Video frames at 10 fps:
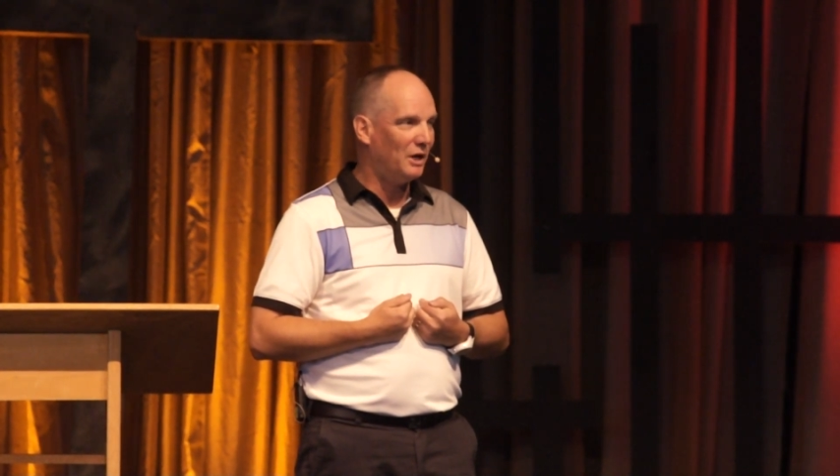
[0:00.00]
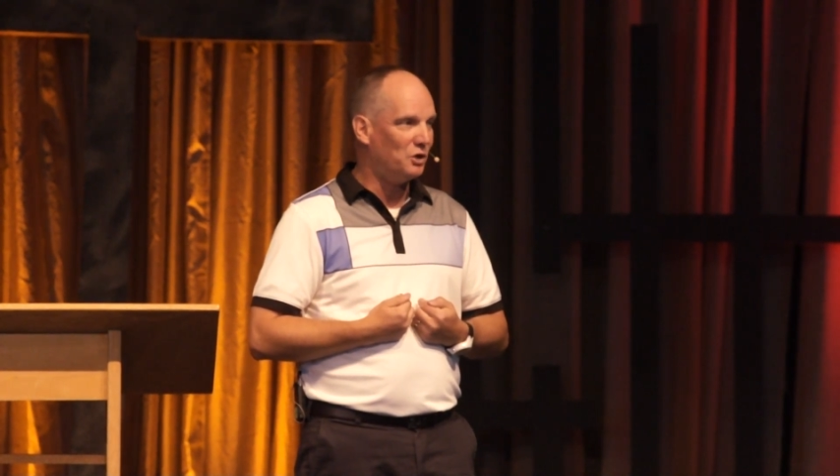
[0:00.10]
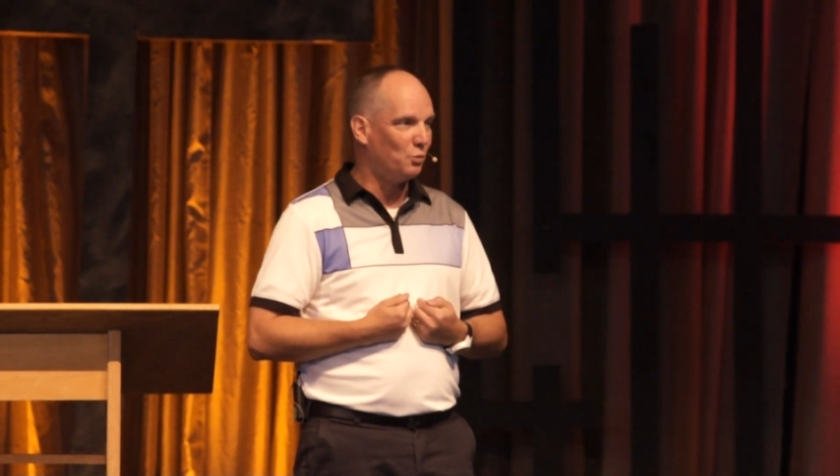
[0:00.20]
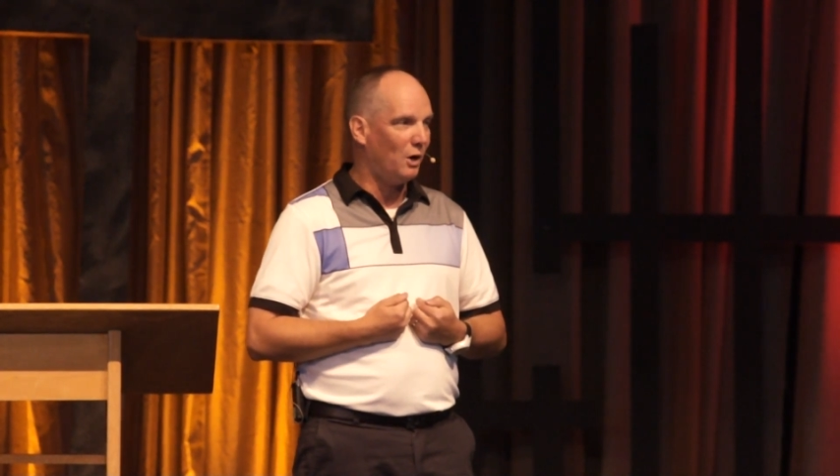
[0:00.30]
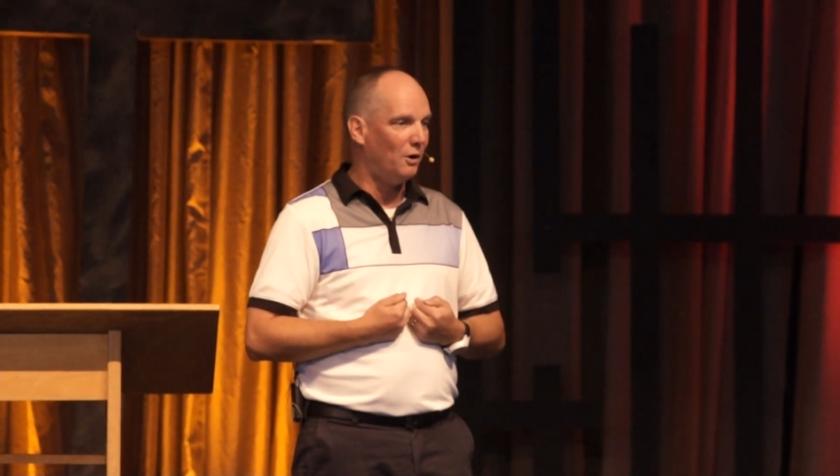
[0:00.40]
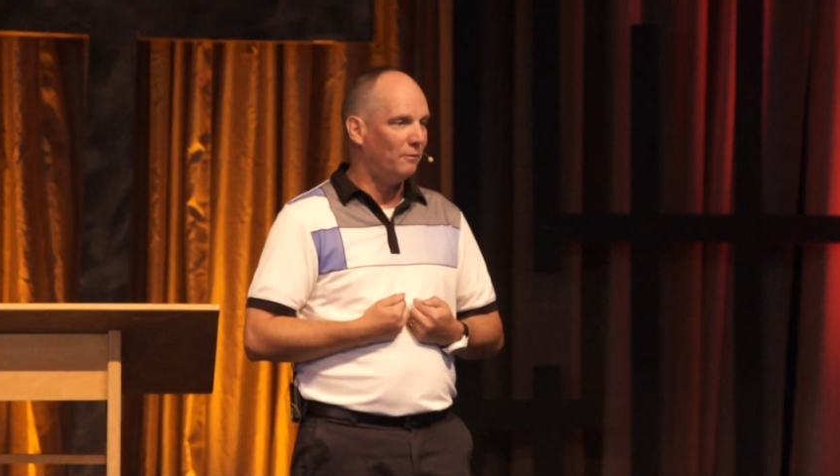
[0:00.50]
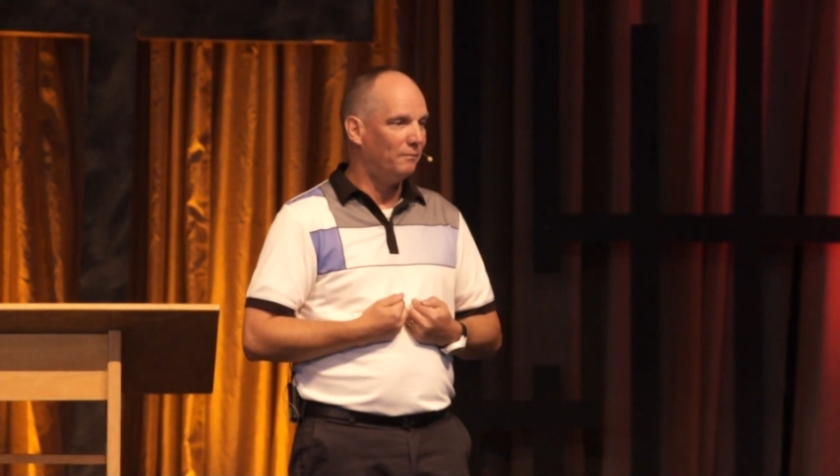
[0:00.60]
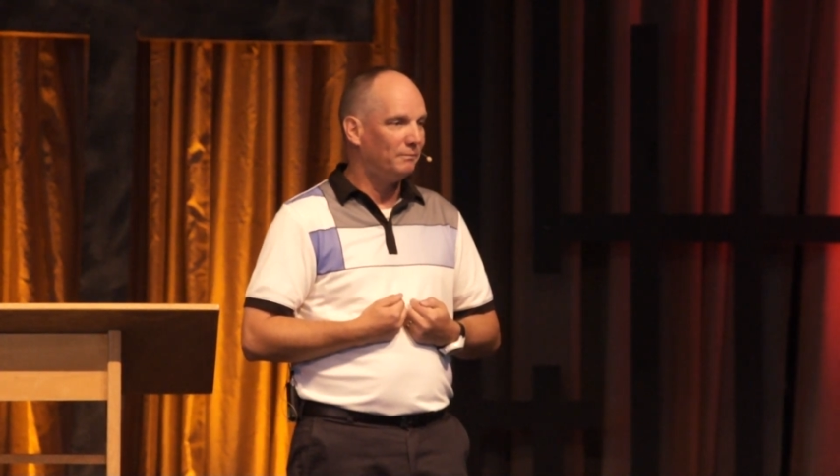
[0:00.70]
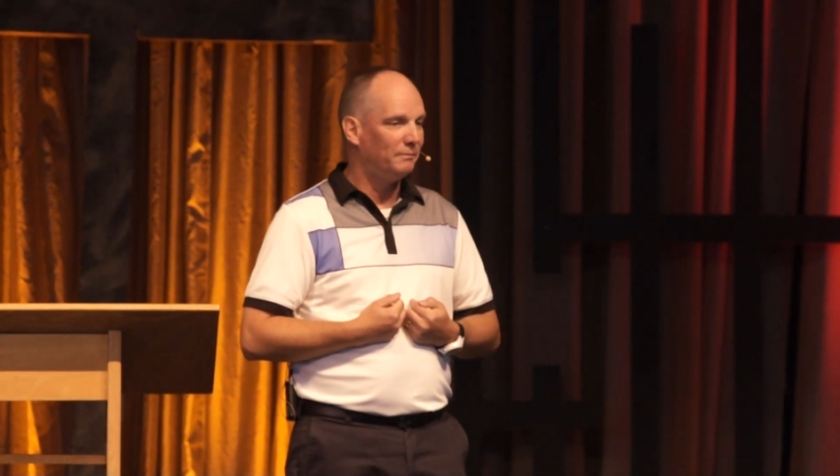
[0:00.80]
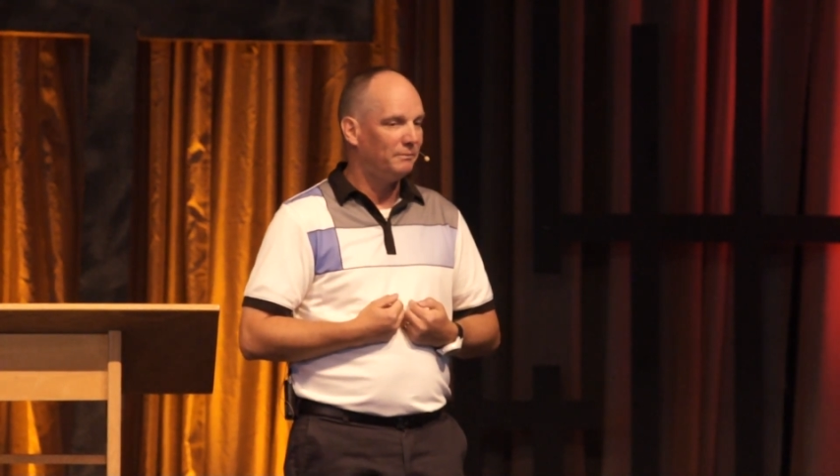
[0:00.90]
as well.
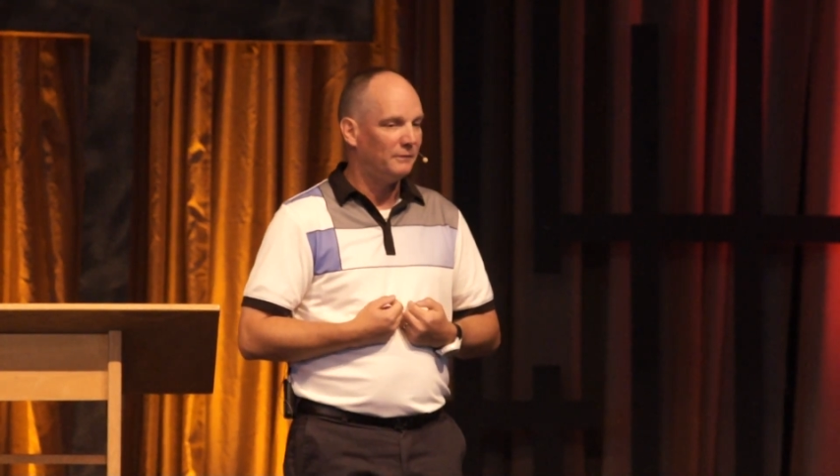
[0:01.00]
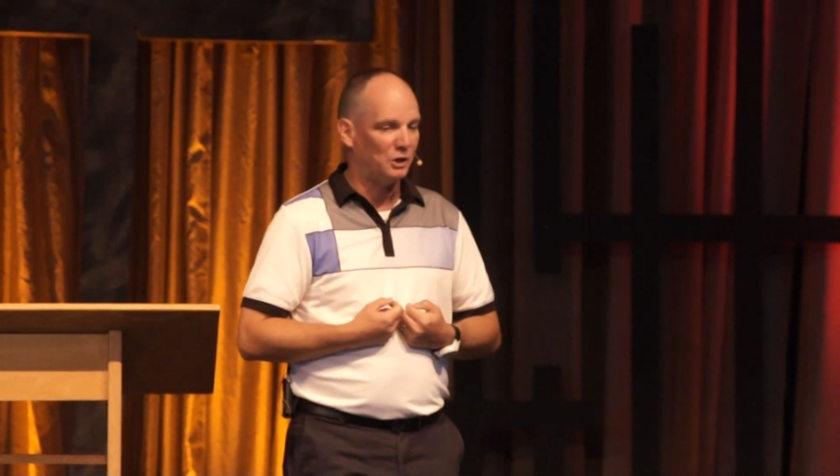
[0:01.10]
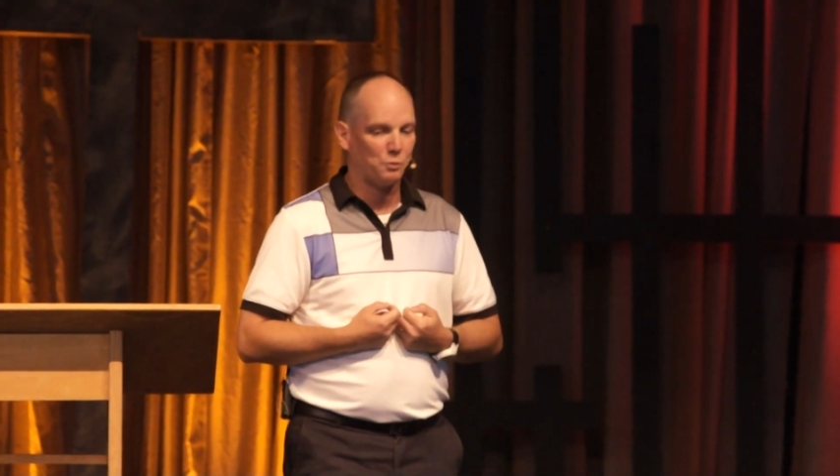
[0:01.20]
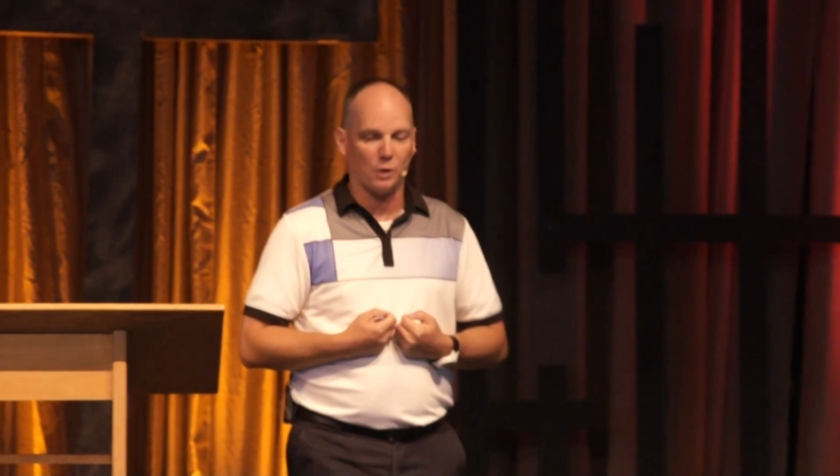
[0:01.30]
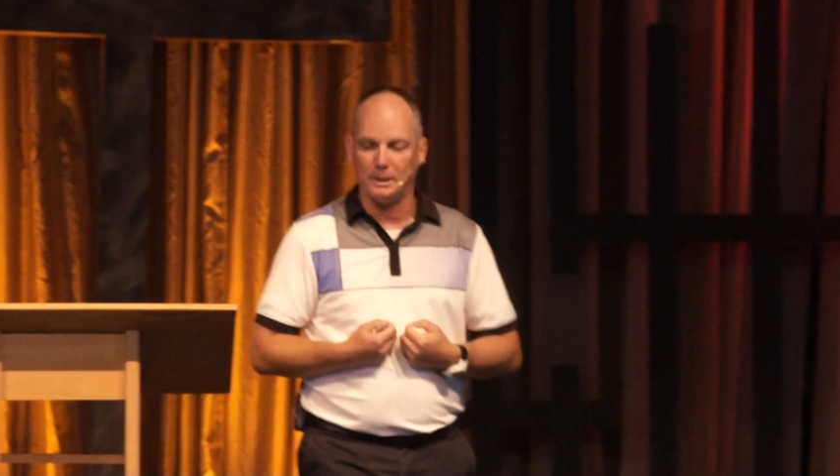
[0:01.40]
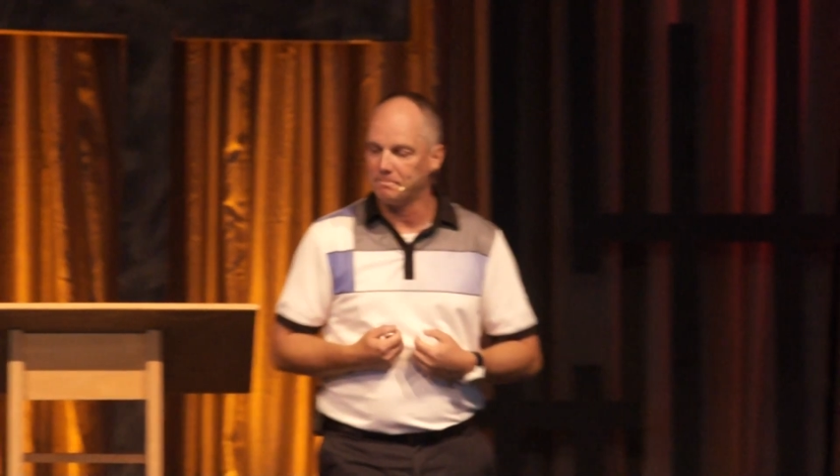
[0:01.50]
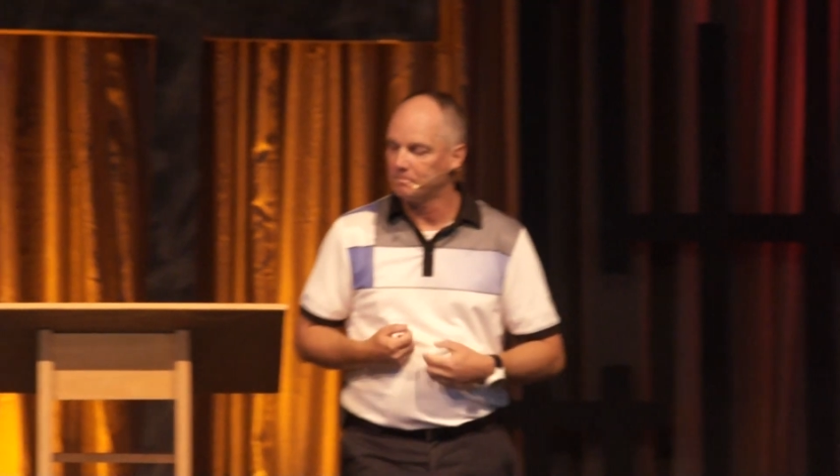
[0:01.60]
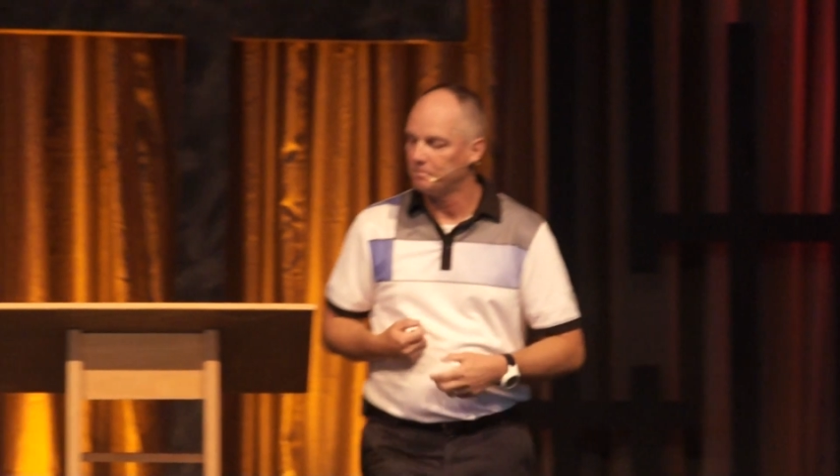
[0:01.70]
Let's pray.